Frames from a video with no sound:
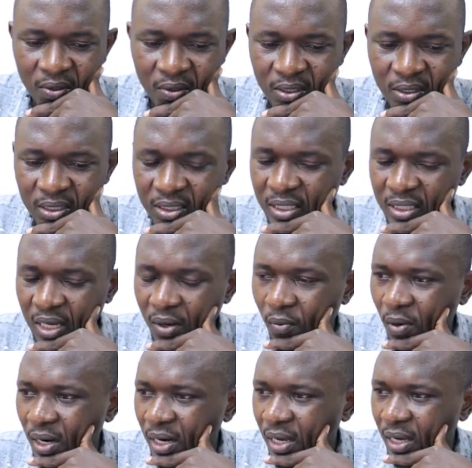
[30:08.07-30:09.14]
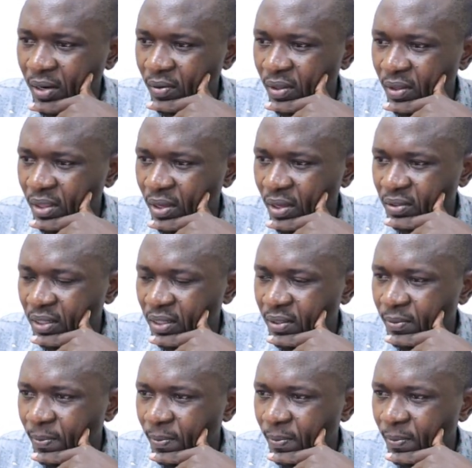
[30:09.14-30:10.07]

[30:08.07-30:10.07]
which is now 100,000.